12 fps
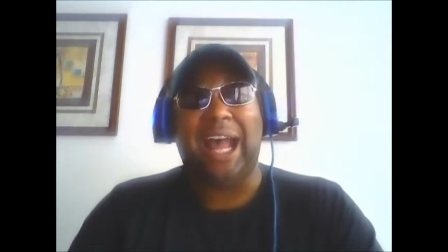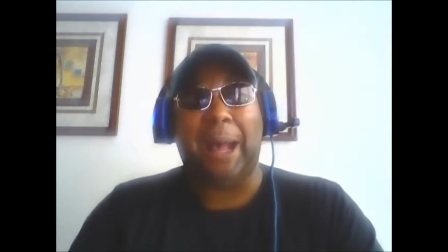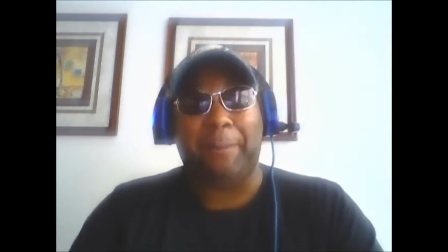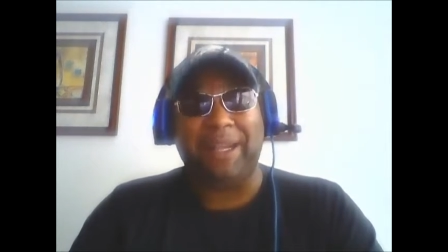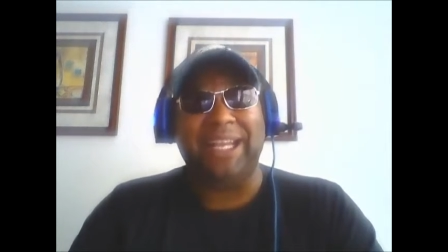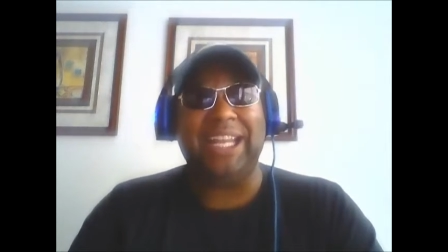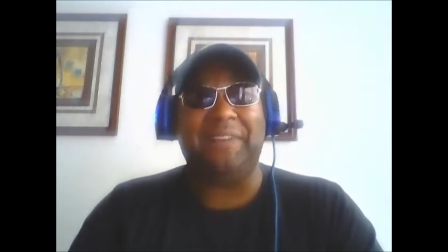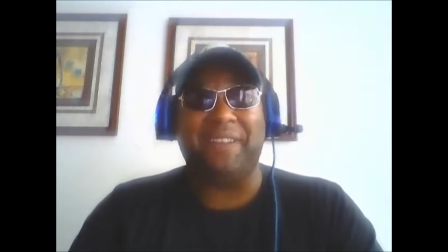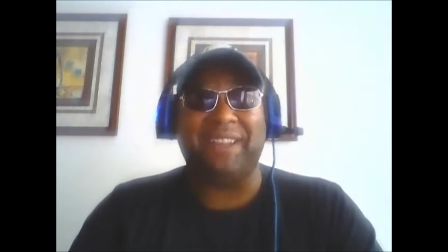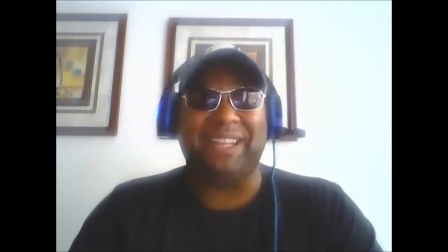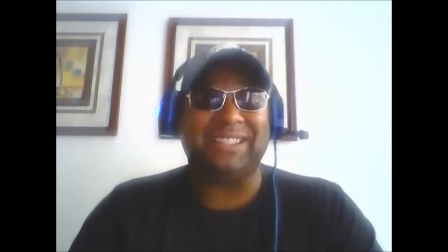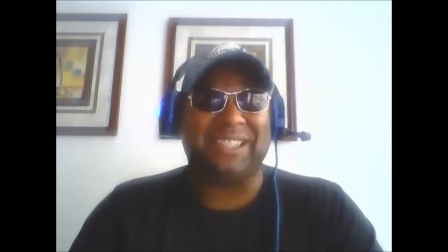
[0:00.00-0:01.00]
I
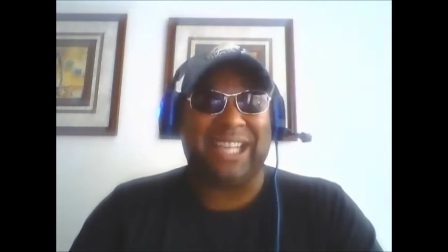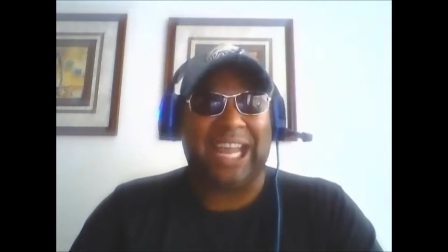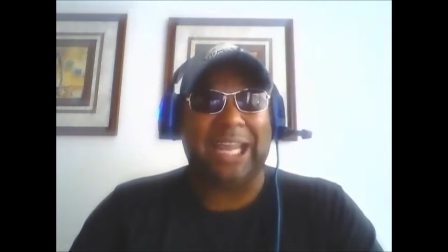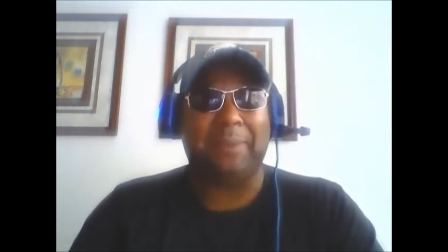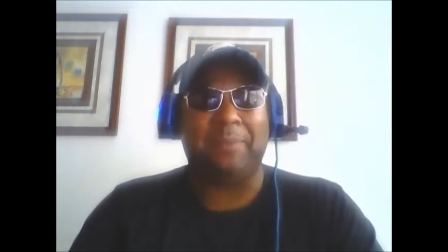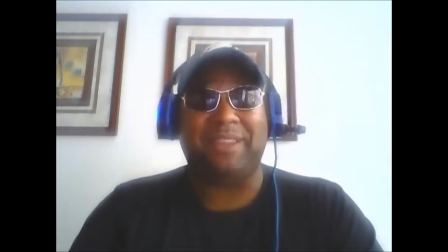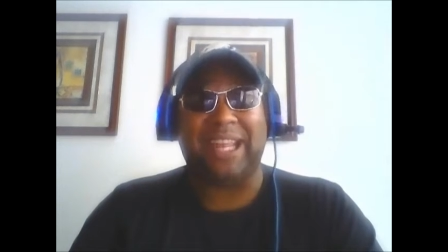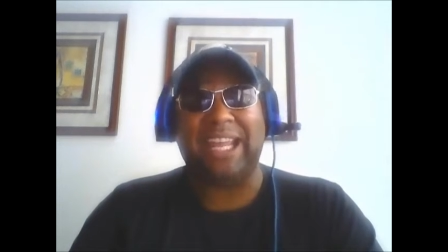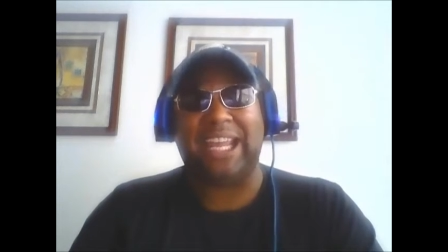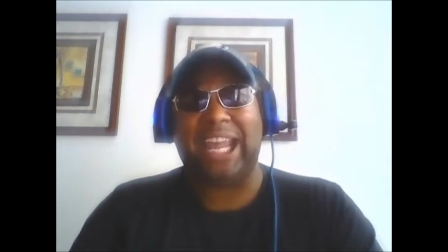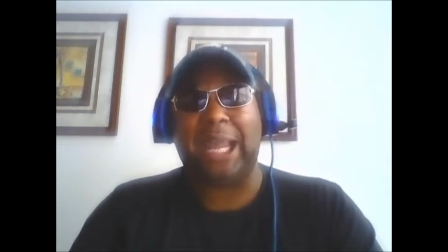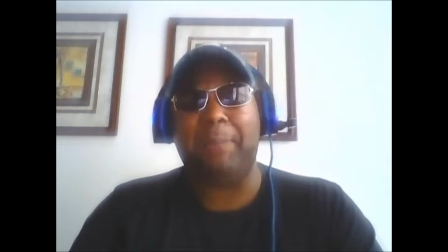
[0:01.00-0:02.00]
believe in this game
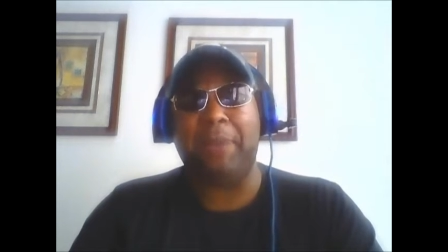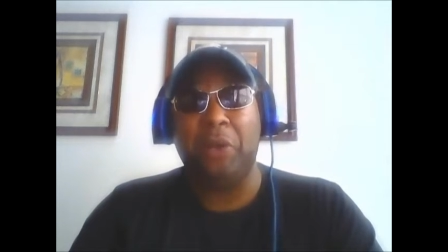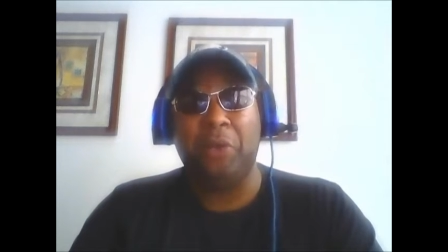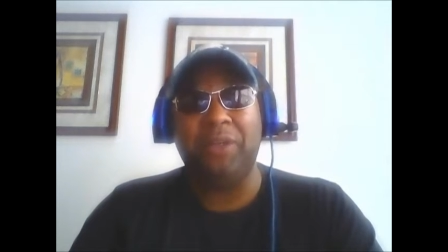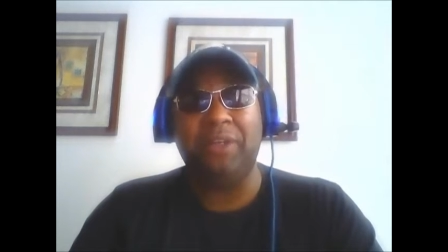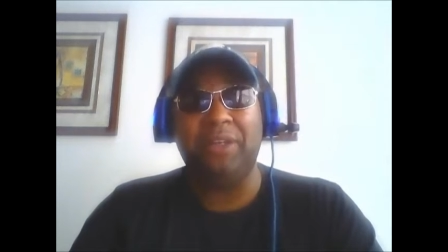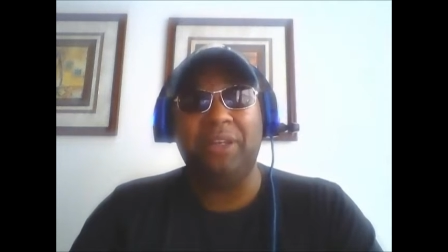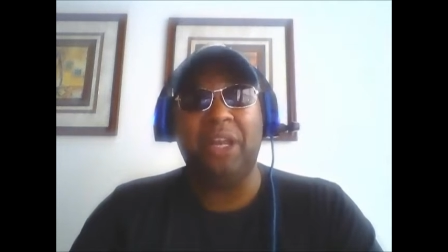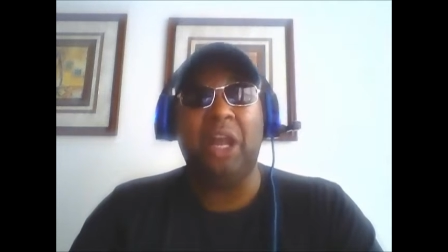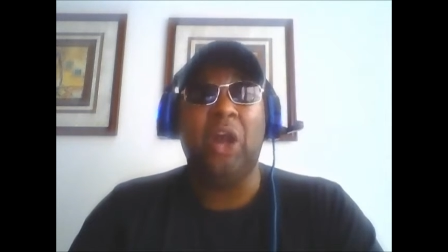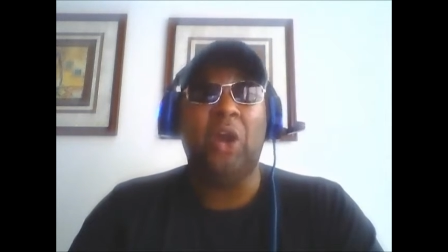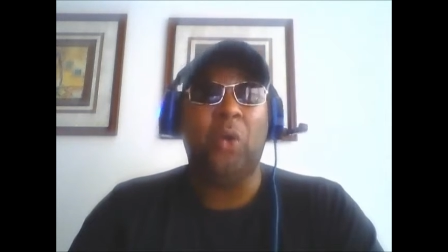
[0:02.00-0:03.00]
that Cam Newton
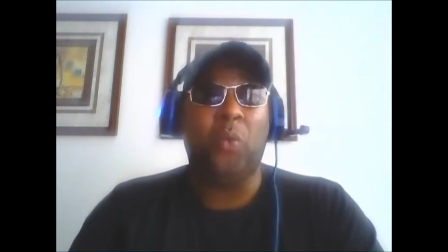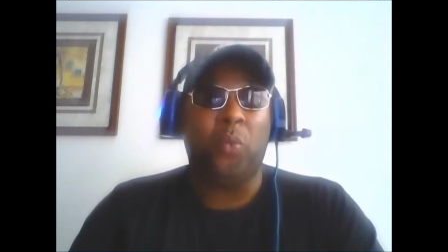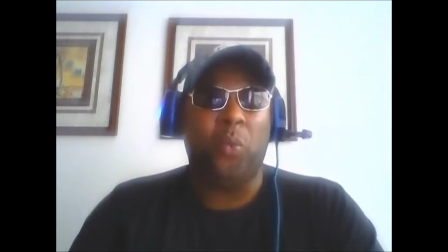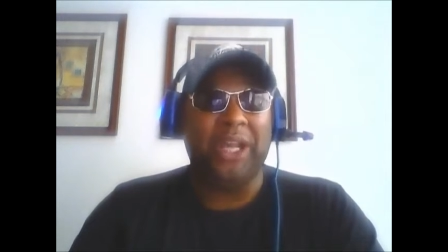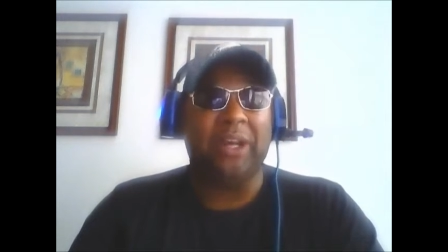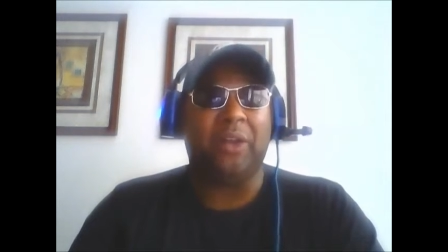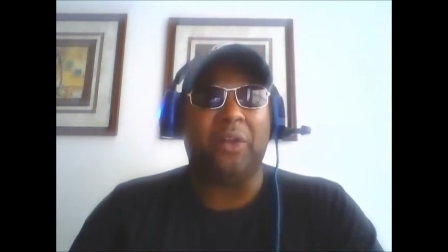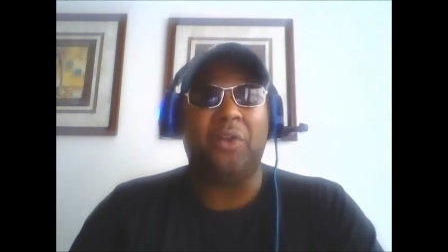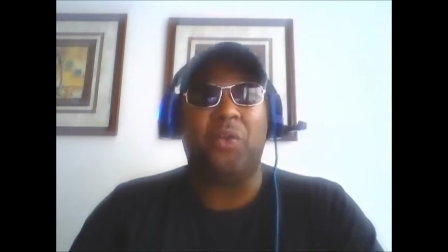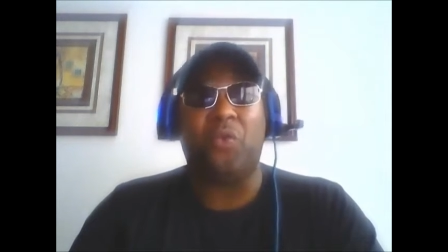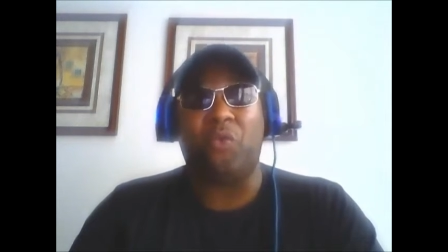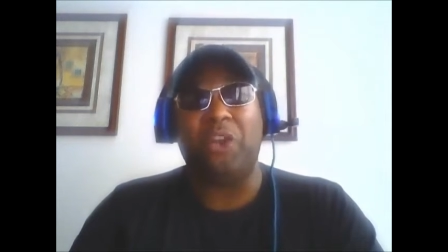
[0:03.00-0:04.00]

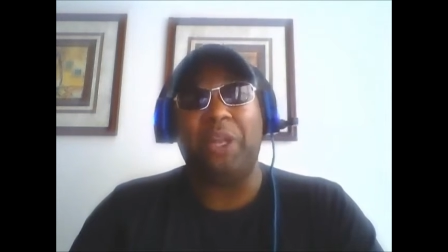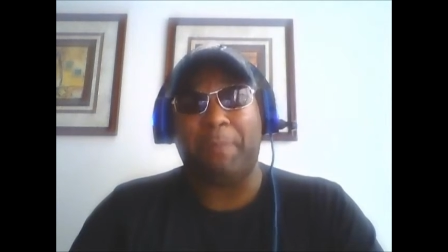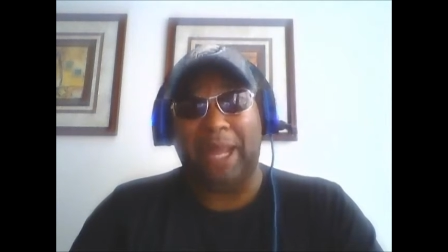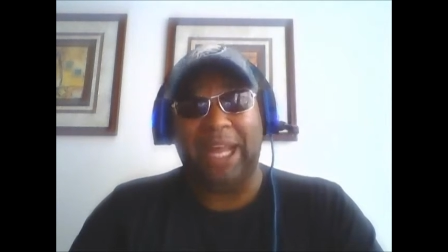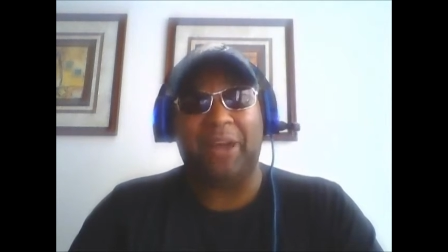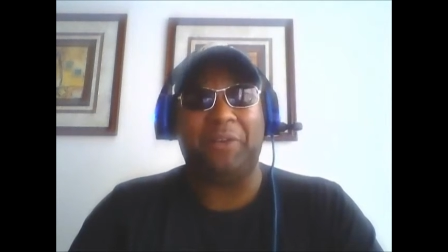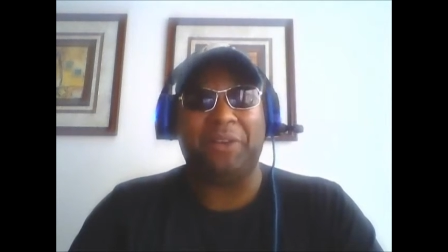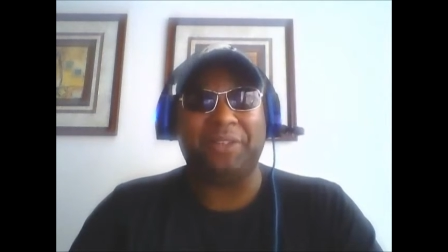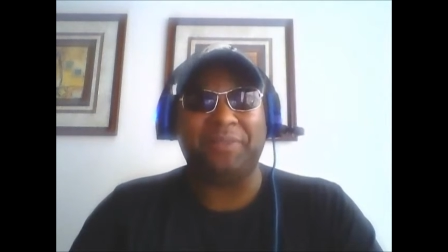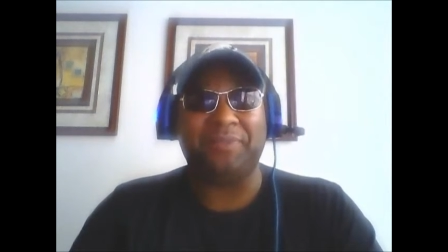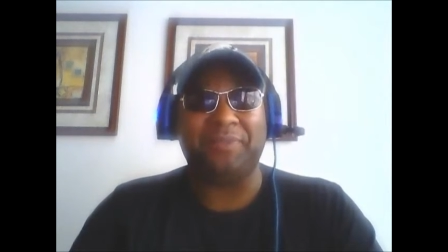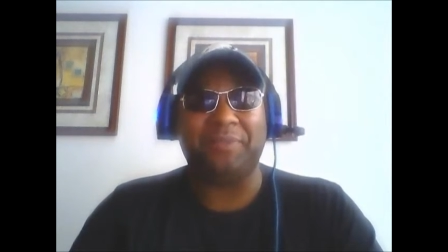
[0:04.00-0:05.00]
will
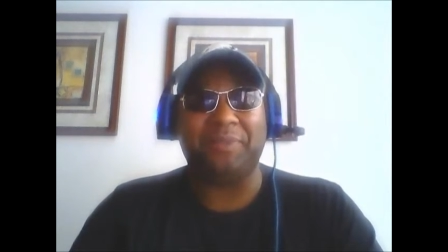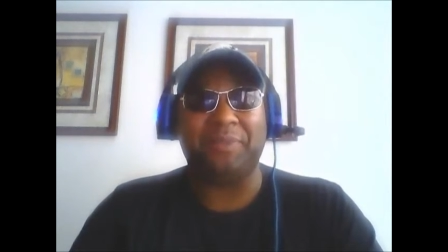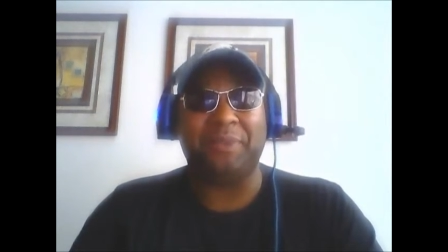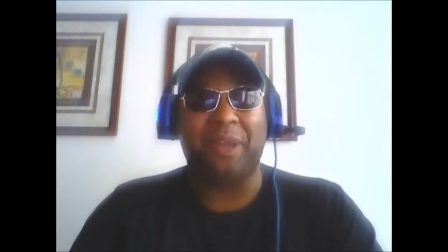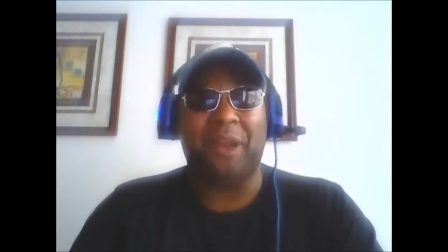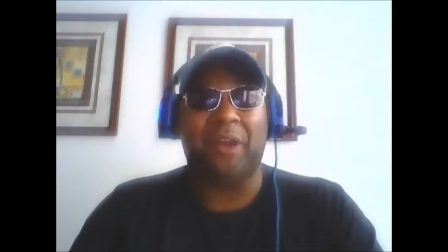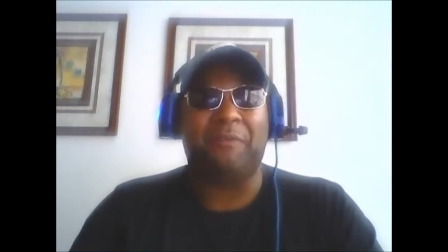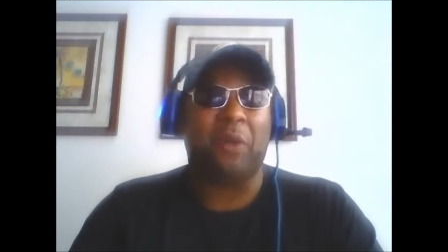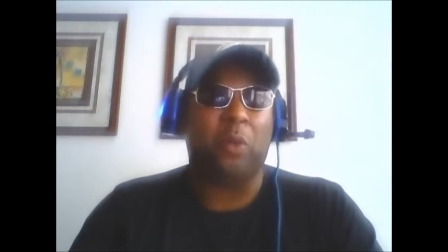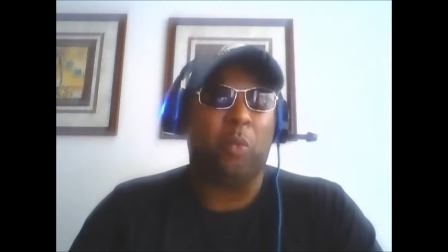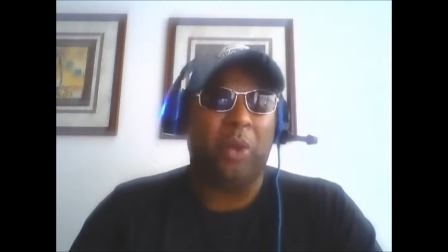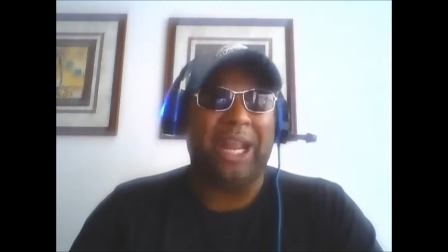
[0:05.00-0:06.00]
rebound
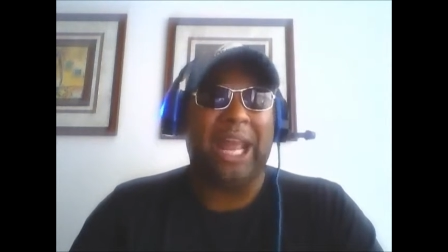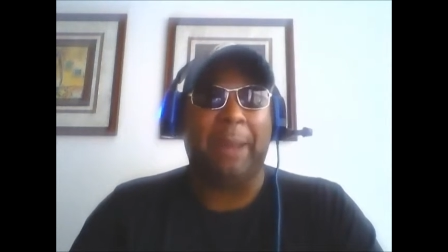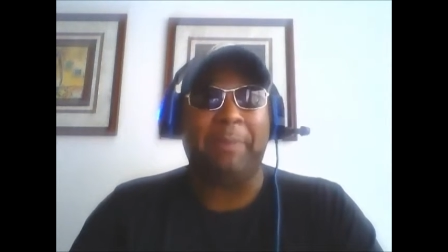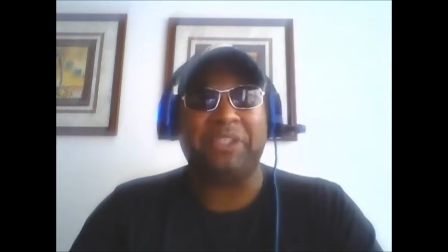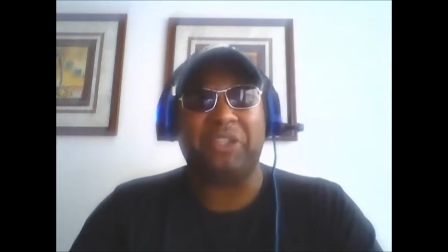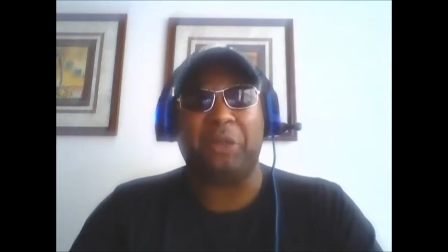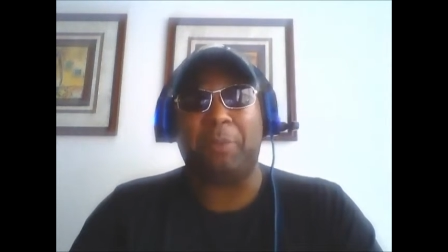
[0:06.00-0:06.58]
from what happened to